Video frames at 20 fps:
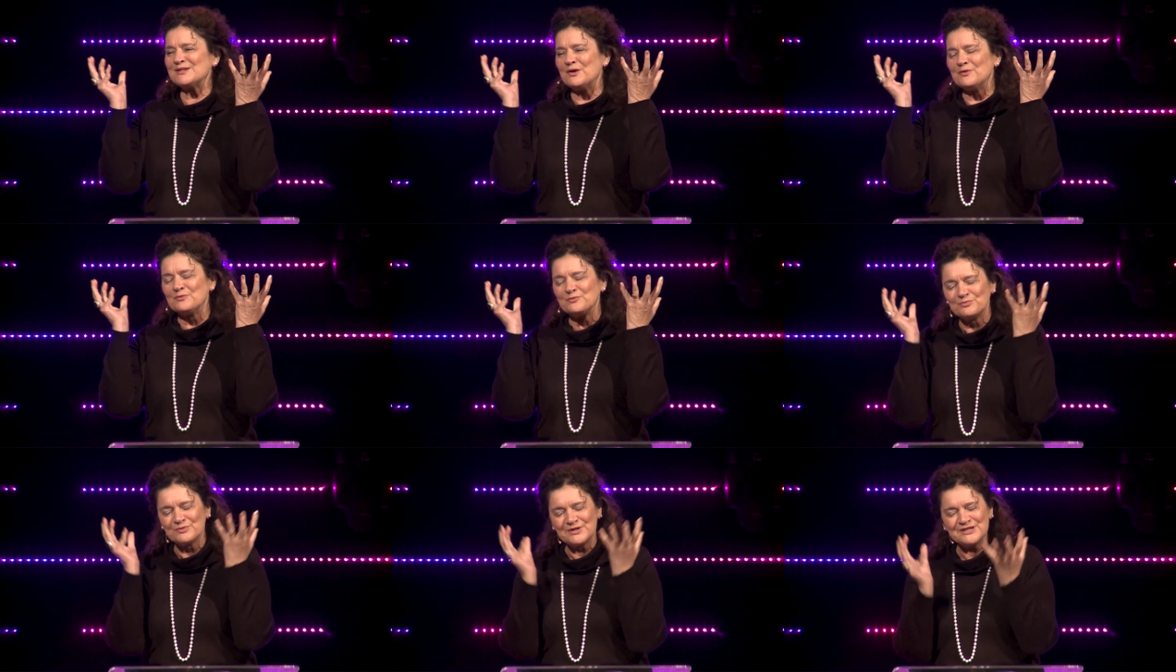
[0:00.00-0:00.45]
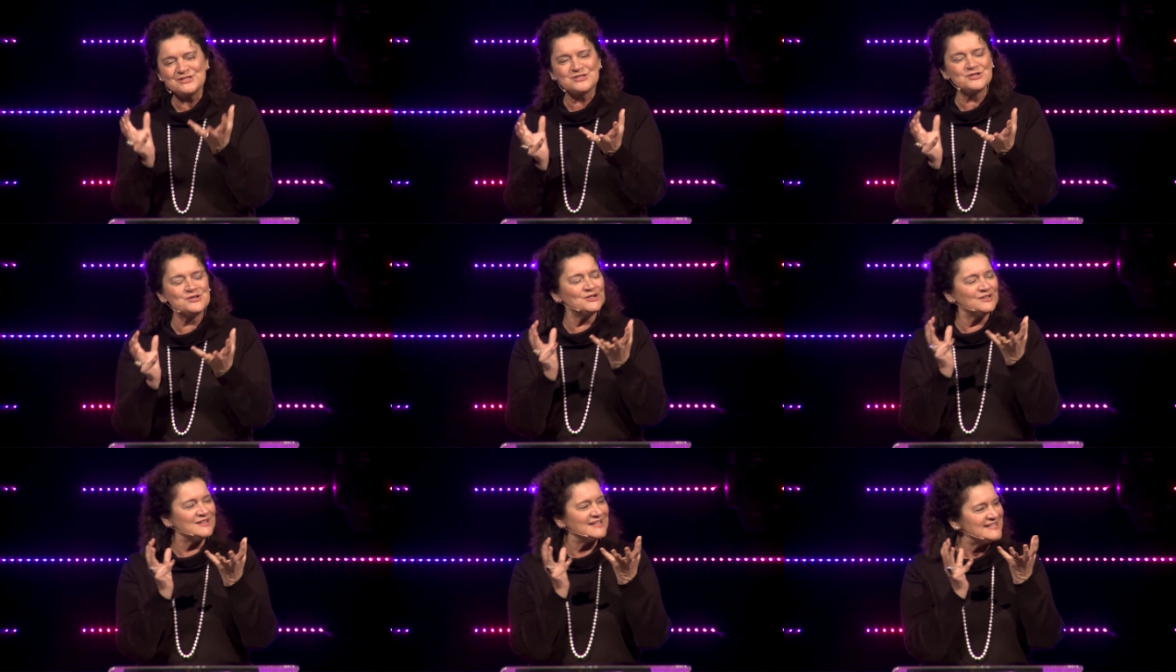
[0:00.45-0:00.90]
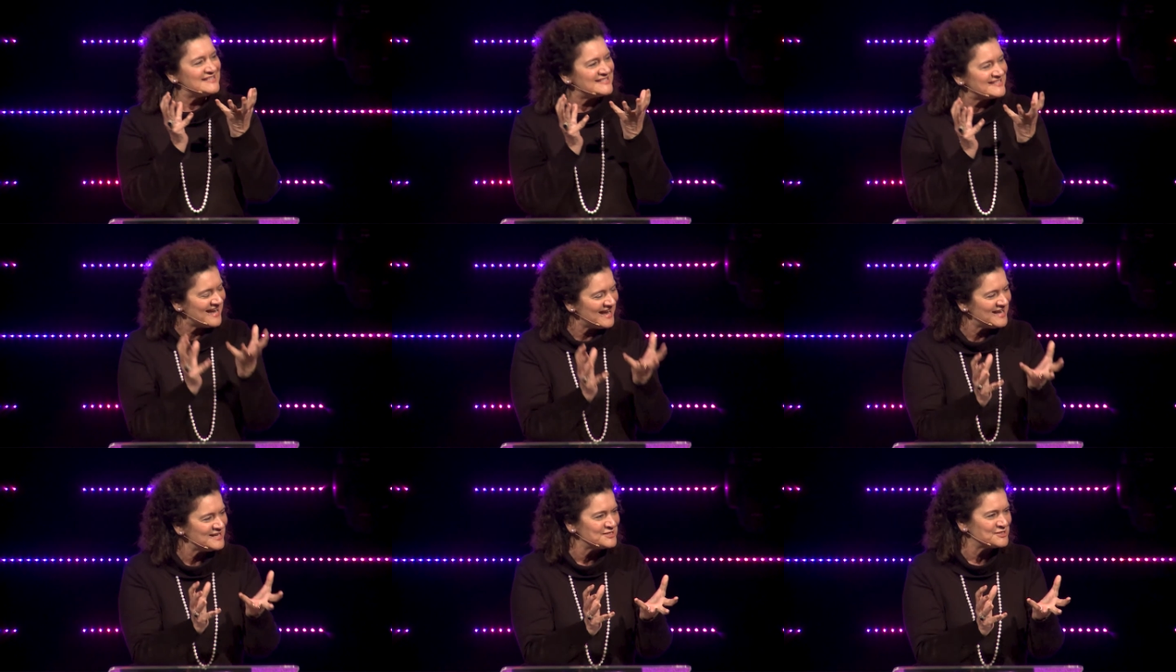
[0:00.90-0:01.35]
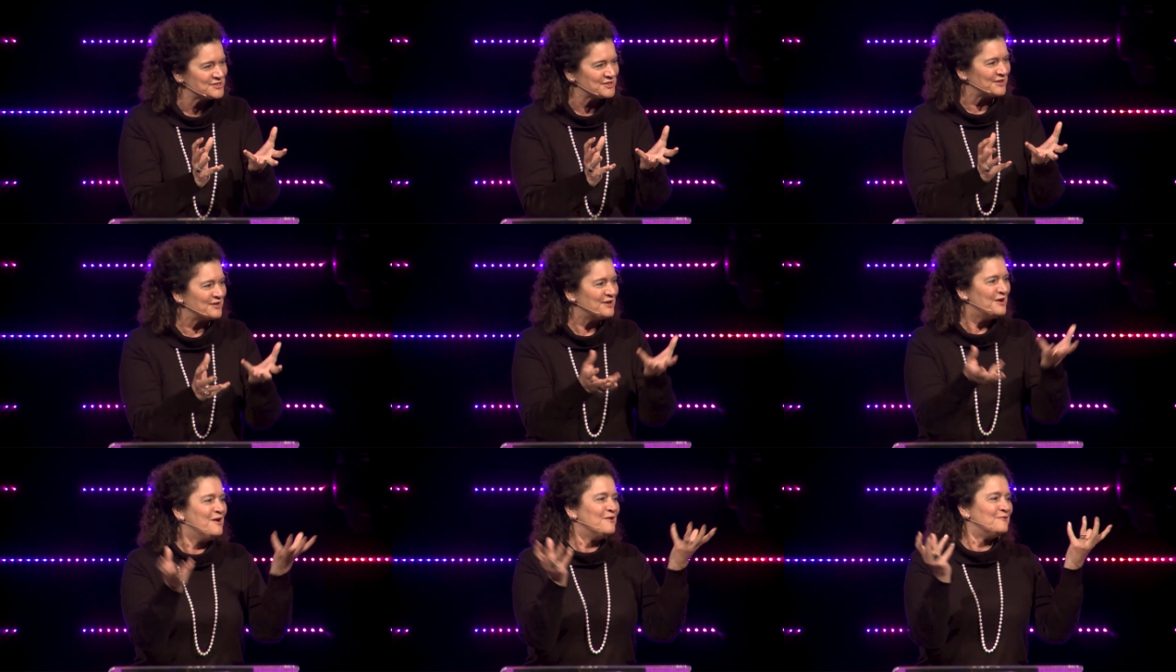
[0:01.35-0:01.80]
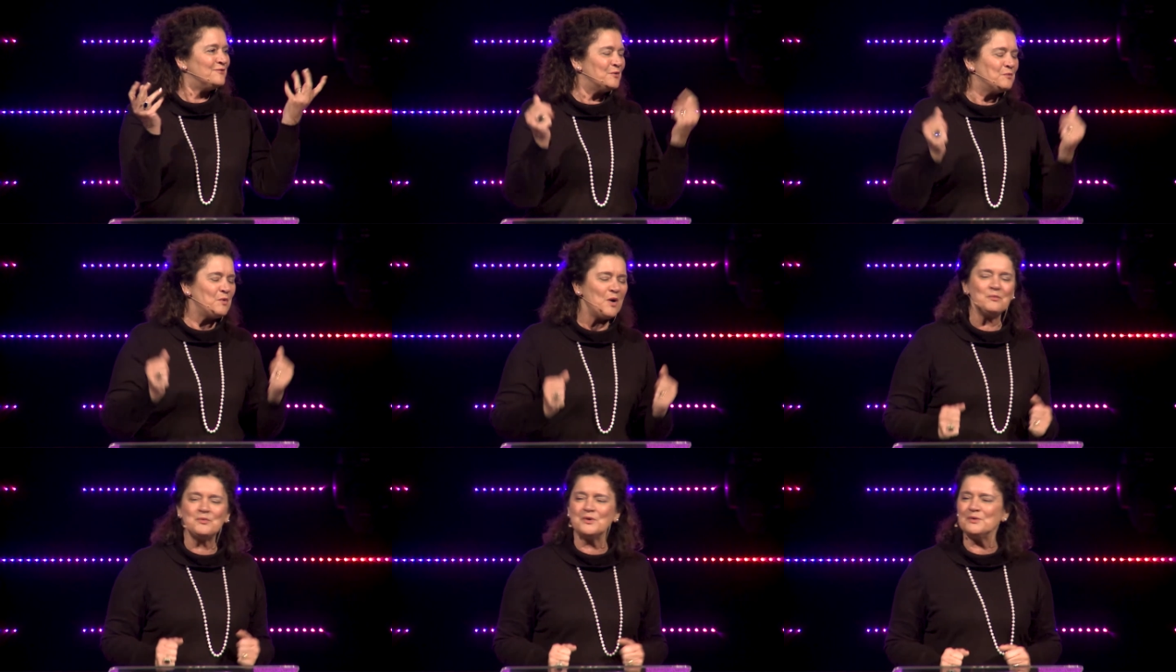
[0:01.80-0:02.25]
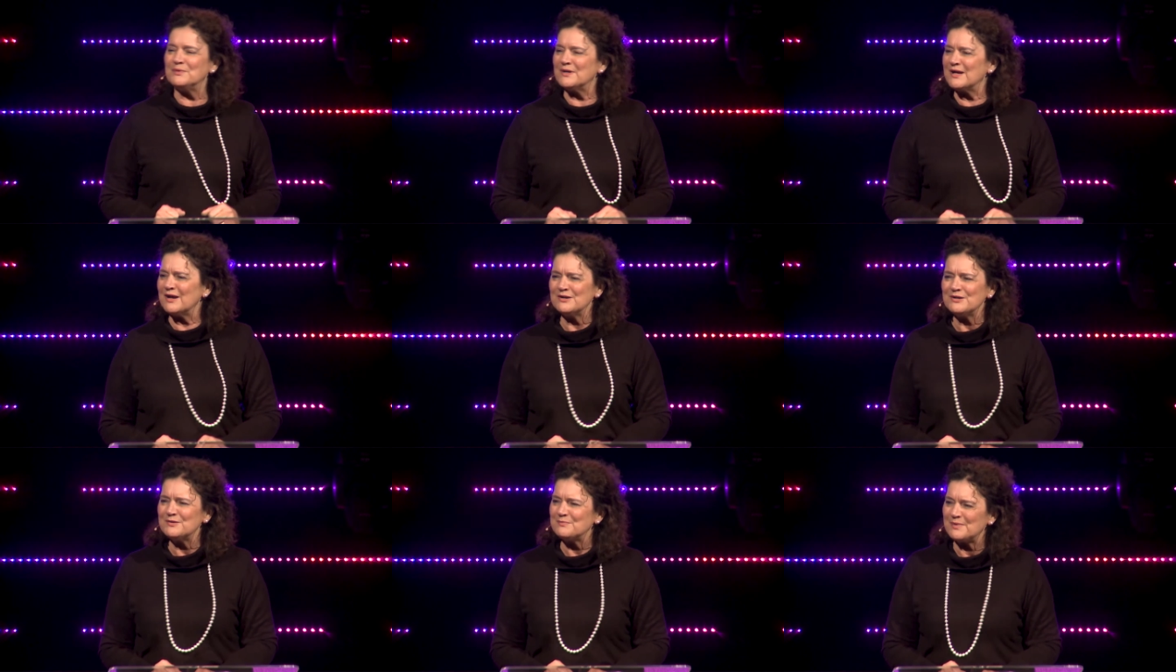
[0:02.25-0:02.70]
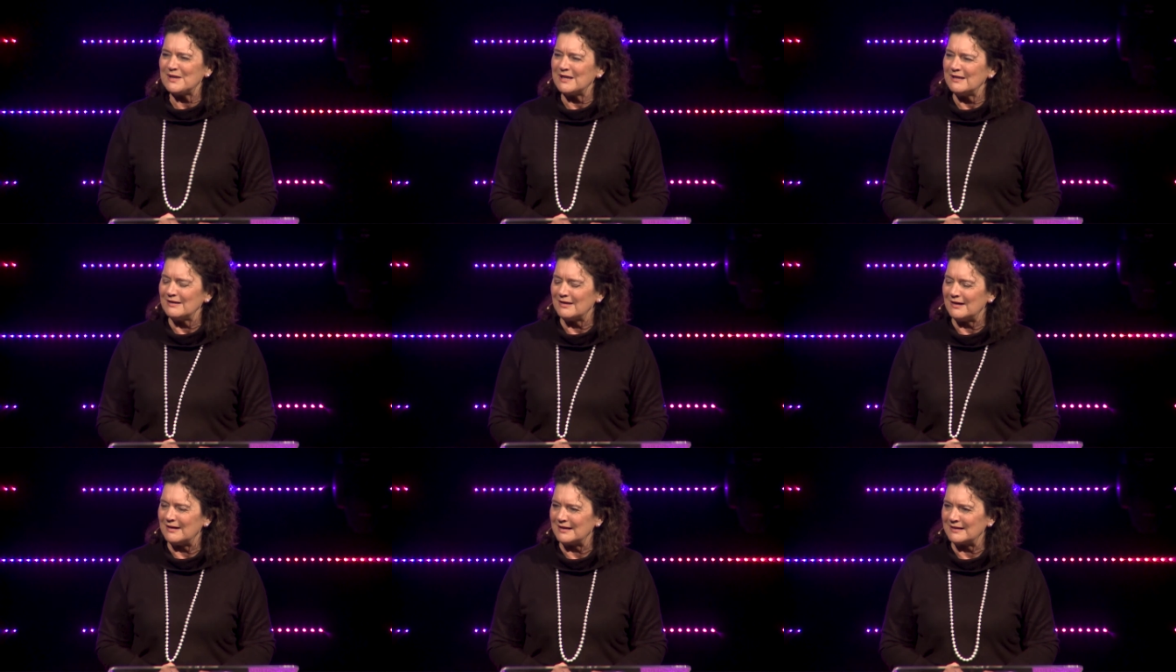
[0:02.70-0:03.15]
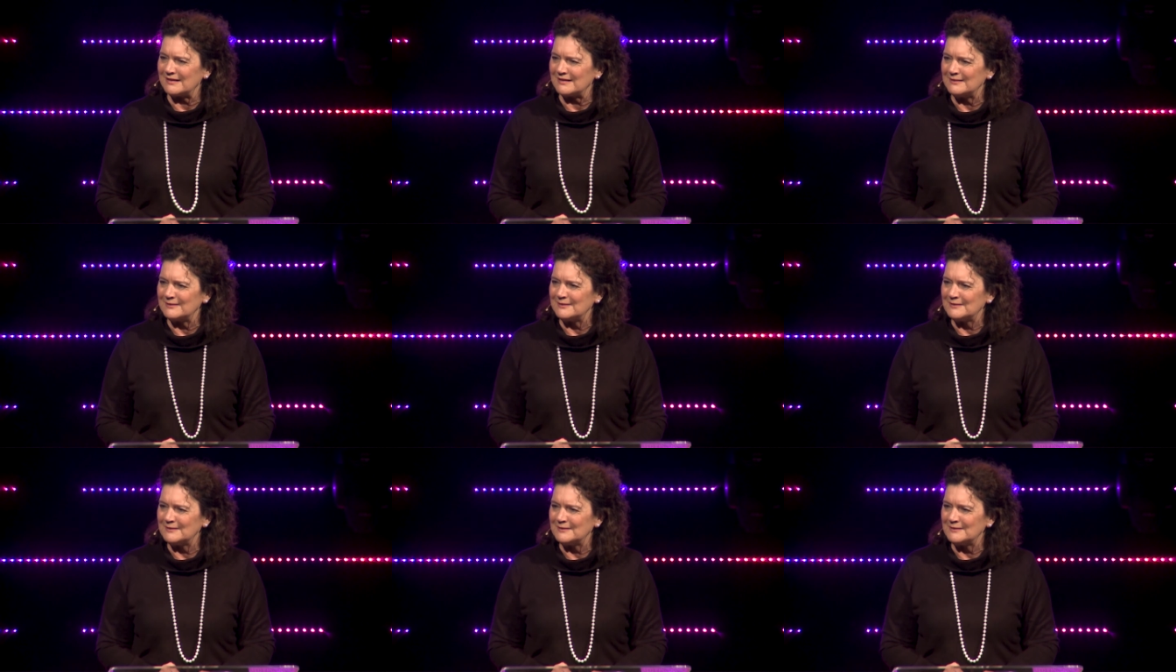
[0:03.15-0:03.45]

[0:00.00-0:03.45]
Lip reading: original intention for what we were going to be like.